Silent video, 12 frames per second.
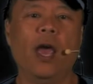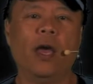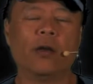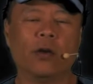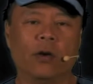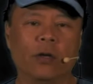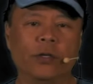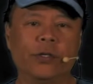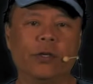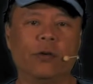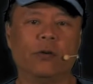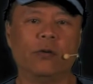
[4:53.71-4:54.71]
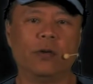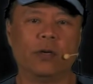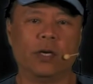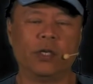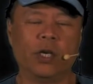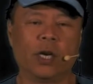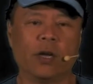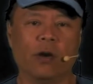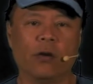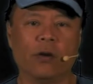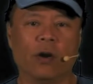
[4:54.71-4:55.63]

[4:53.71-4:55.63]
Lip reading: And also check out